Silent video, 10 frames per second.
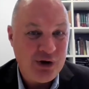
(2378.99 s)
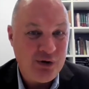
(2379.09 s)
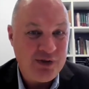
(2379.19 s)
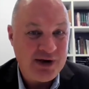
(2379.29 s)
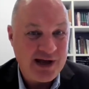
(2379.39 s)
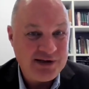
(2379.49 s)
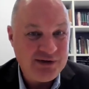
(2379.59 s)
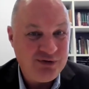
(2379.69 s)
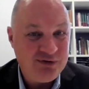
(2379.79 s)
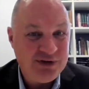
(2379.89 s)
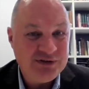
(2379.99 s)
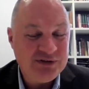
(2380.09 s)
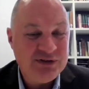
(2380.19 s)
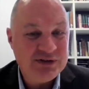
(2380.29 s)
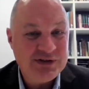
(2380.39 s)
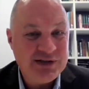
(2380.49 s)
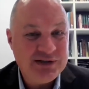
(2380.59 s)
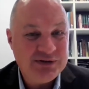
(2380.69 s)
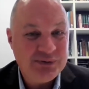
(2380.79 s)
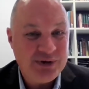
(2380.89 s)
in the 1950s and
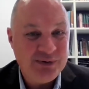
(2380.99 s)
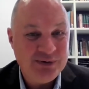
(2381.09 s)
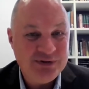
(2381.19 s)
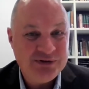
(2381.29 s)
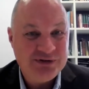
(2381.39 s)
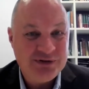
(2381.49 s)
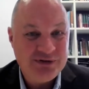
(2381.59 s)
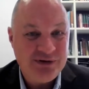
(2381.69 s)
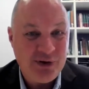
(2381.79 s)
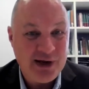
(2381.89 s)
60s when it was